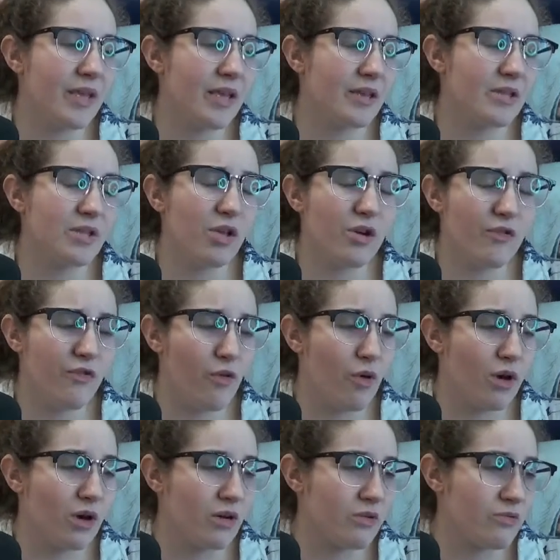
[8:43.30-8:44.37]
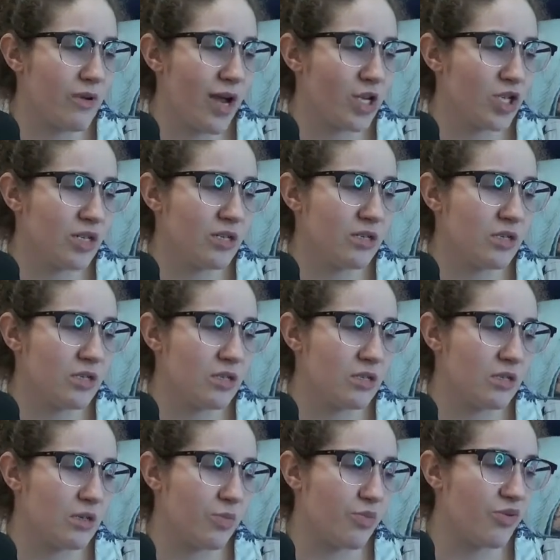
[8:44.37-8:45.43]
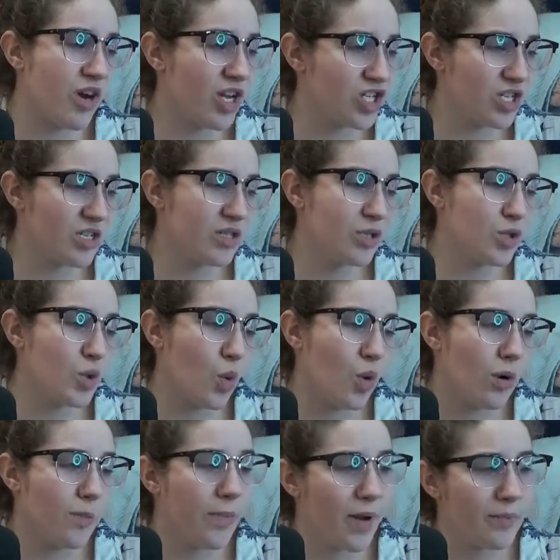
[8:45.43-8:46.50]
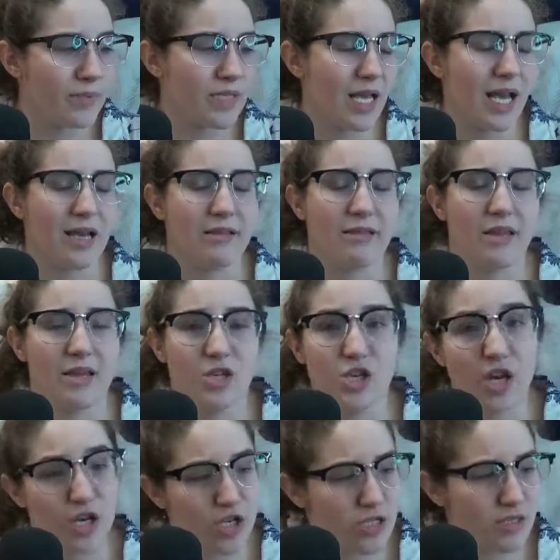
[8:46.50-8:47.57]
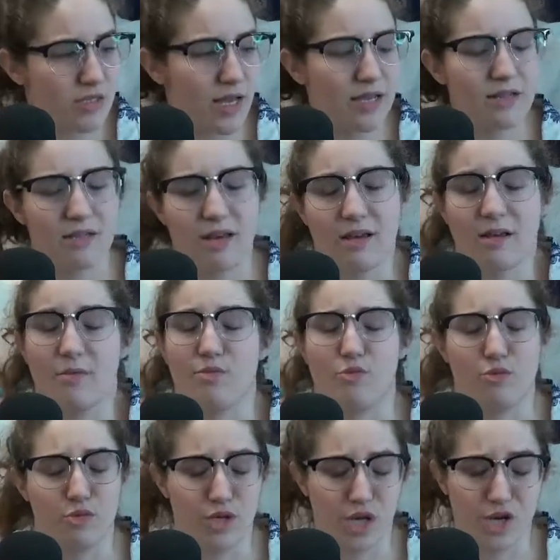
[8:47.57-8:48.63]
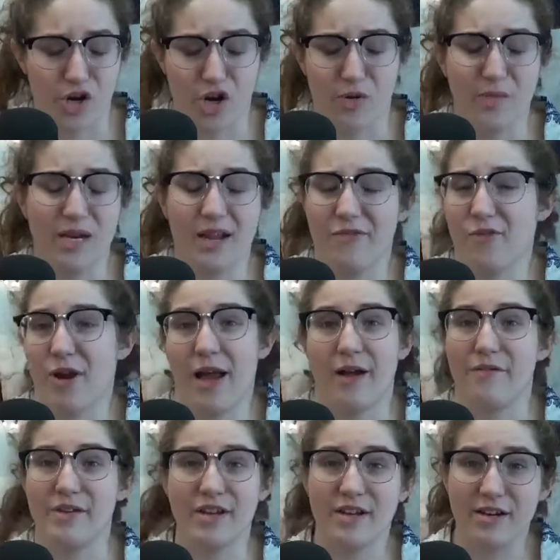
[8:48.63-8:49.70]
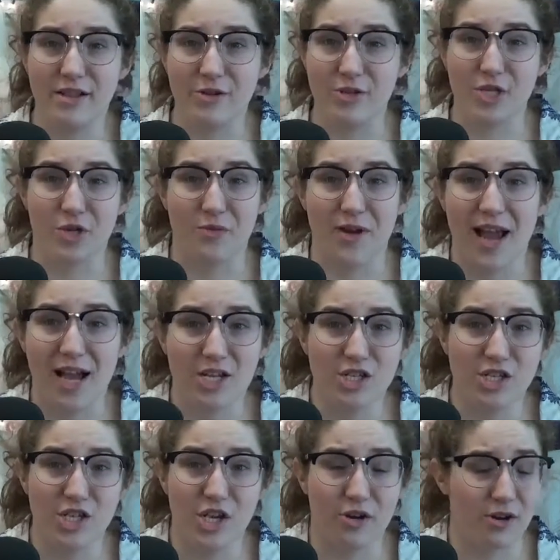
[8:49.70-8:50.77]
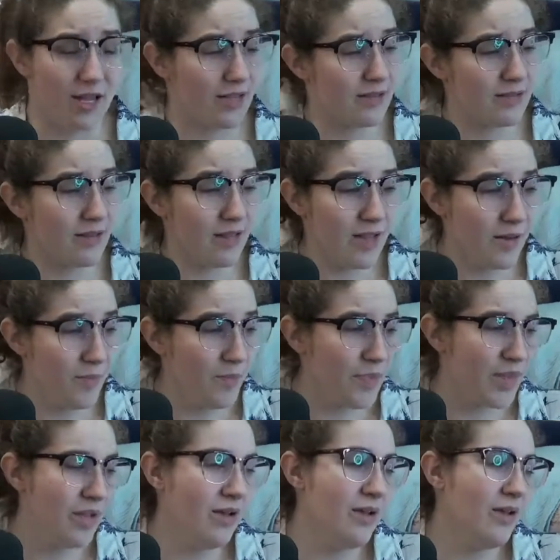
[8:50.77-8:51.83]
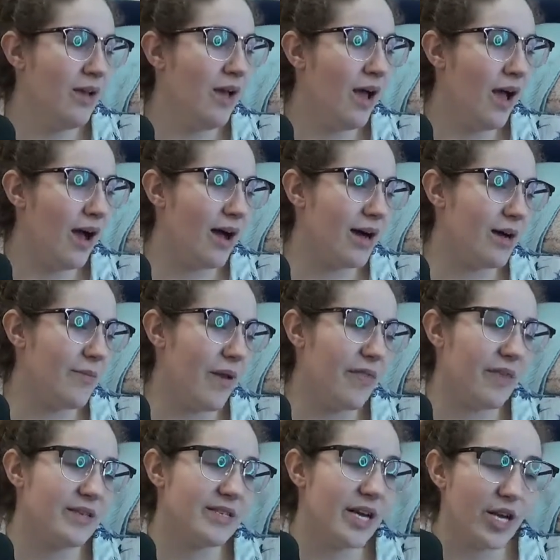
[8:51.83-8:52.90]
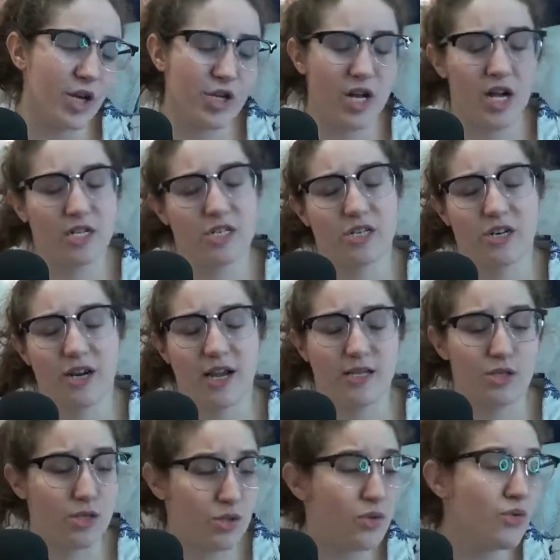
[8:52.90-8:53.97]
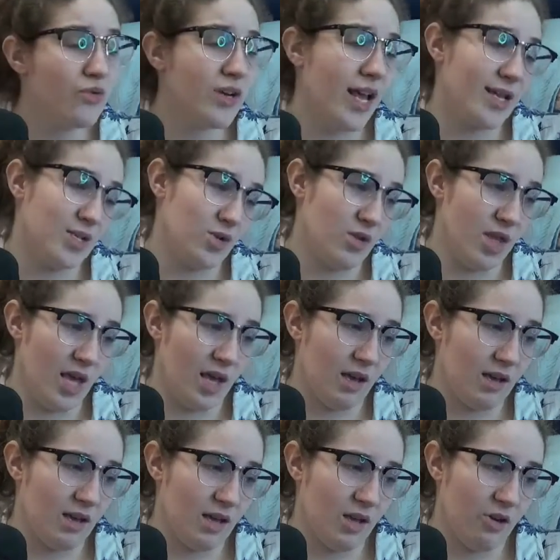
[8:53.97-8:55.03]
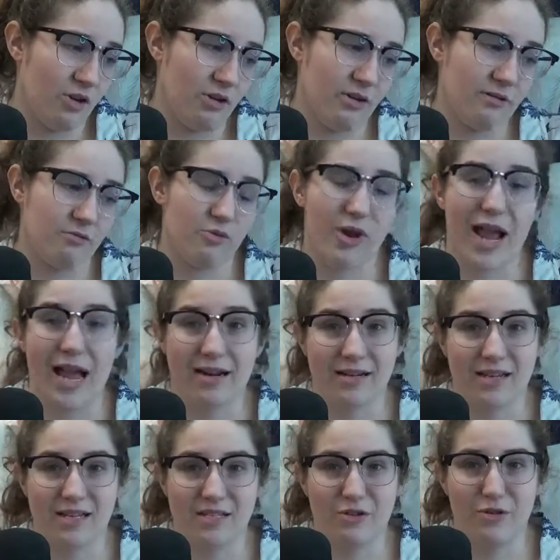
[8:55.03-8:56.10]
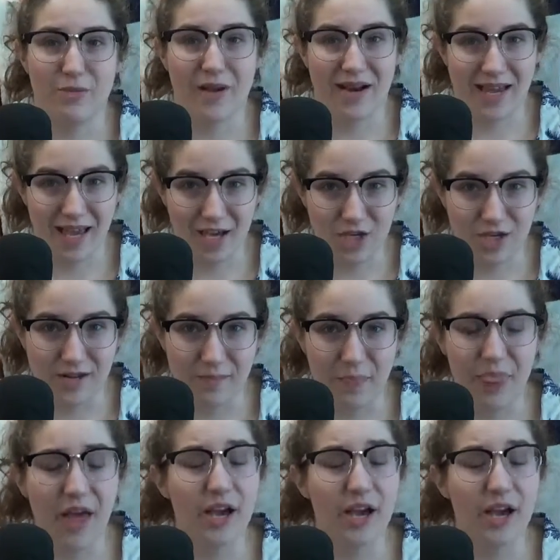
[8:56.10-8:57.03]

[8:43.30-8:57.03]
Look for rashes, depressions, or bumps at the injection site to like determine if you're having an allergic reaction to your insulin. And then tell your doctor as soon as you think you're reacting to a medication.